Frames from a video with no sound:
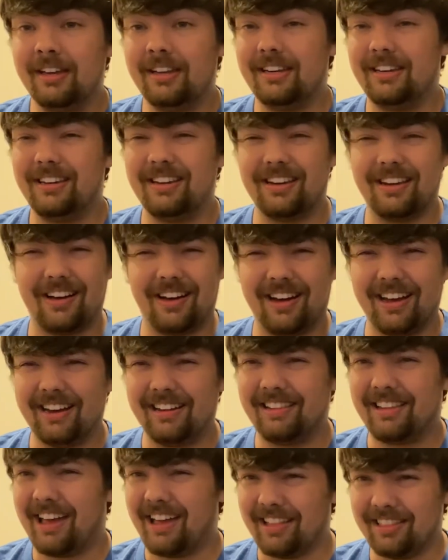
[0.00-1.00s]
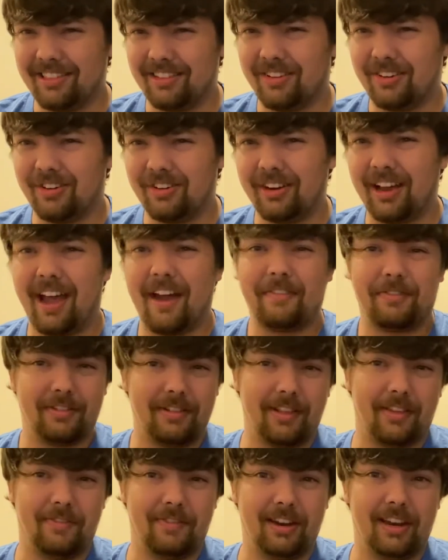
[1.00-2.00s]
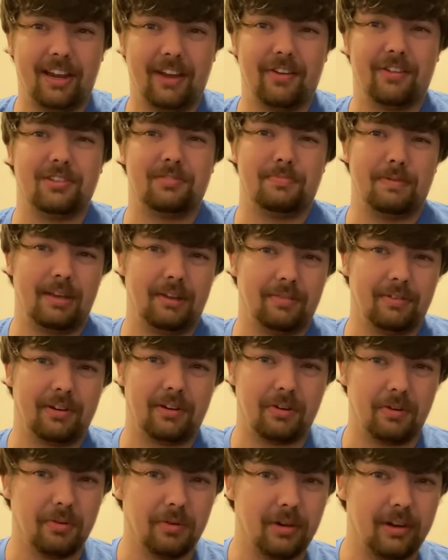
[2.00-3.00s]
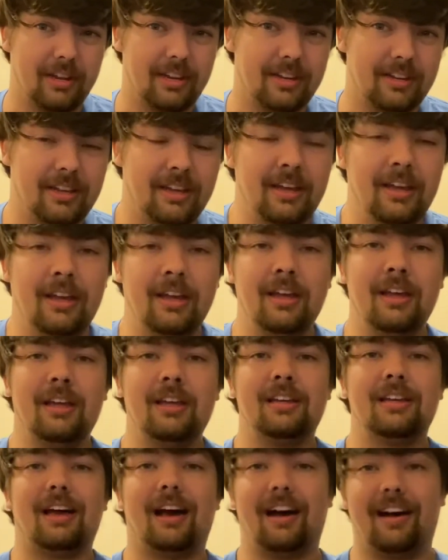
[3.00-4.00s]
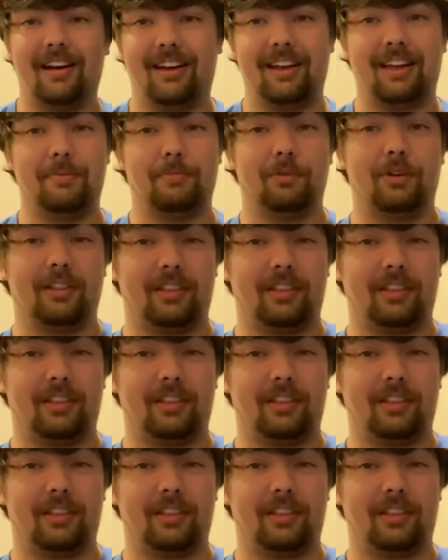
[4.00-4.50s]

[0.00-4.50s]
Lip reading: not that long after this video is being recorded. I am one of